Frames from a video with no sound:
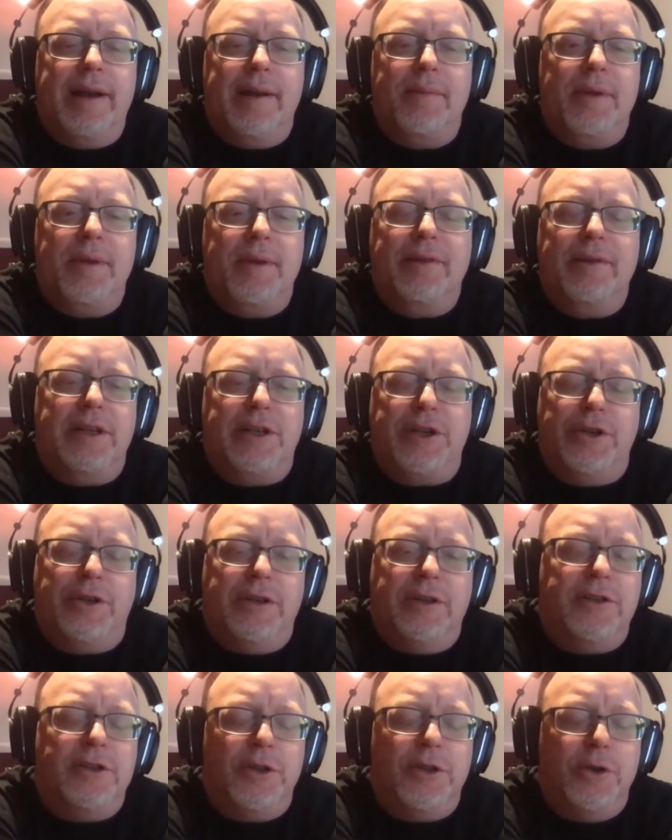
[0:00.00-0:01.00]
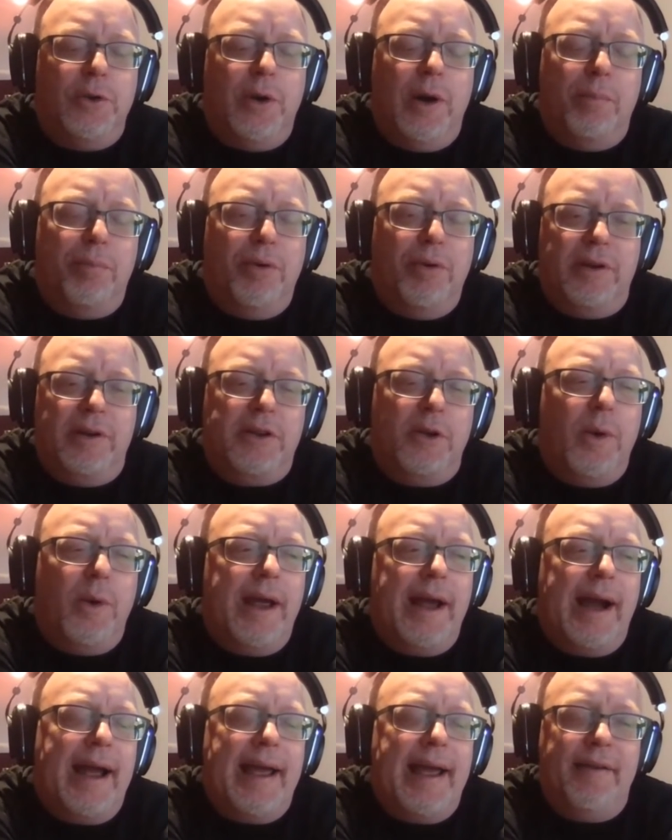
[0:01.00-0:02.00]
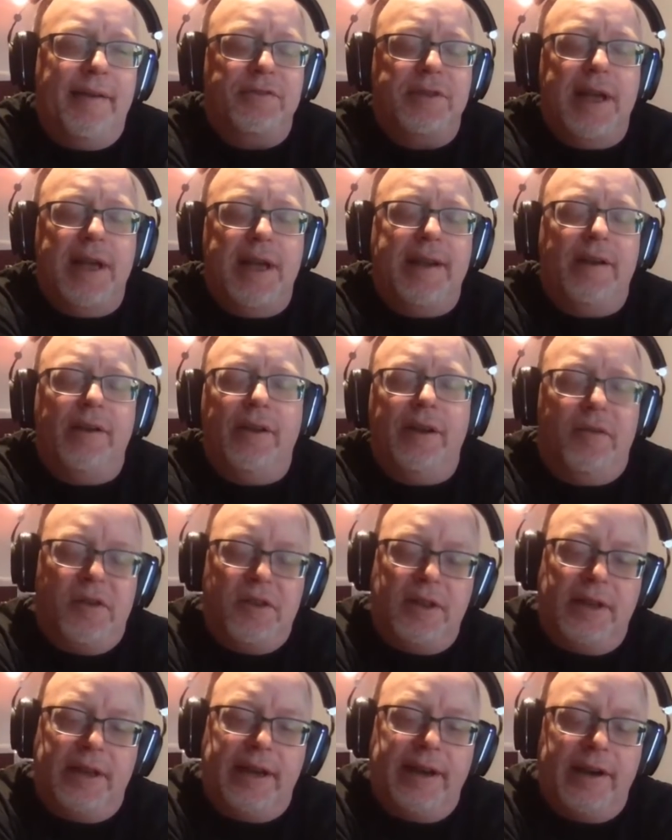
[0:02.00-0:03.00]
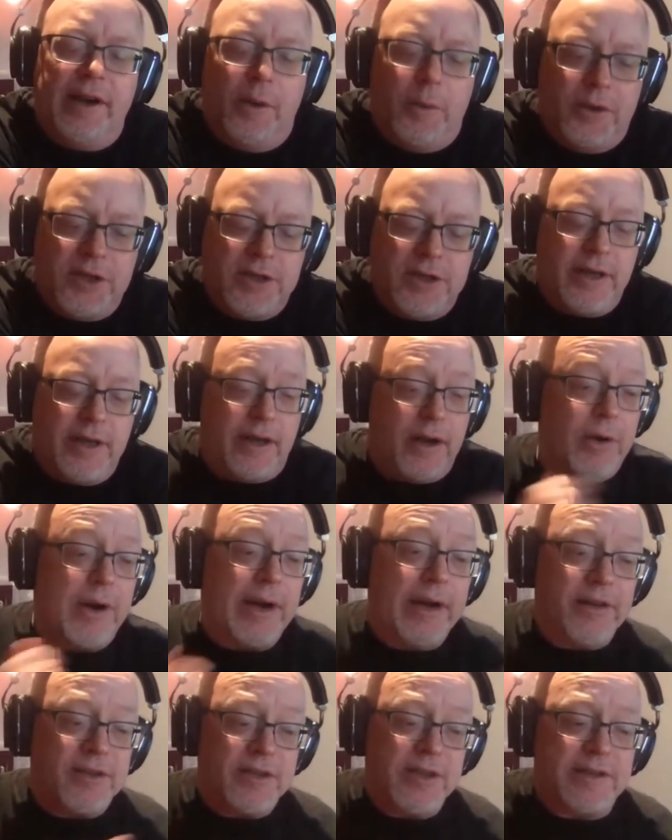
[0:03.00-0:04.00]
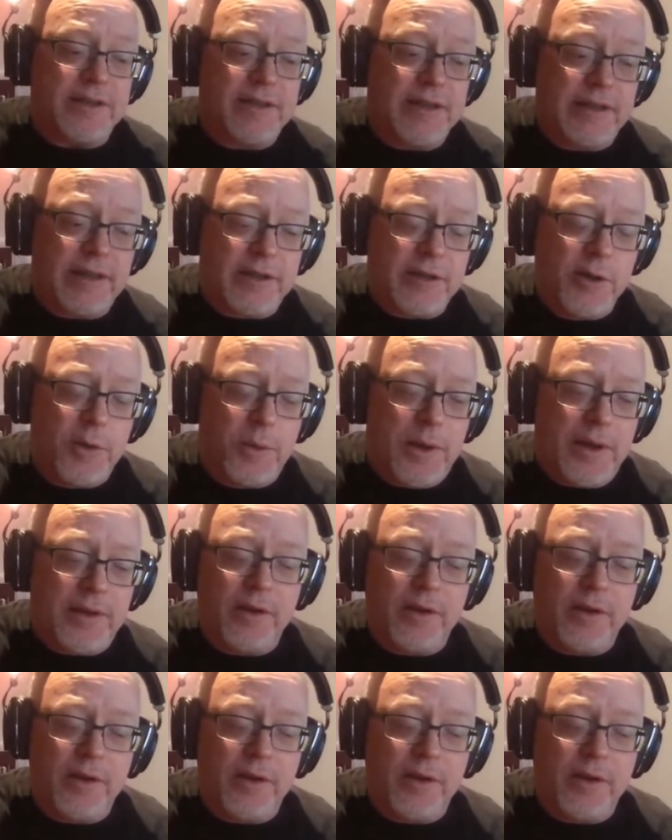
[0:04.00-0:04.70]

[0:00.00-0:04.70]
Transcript: I mean, I don't think you could do a book the way I have to handle everything here, which is like, oh, here's this thing to deal with.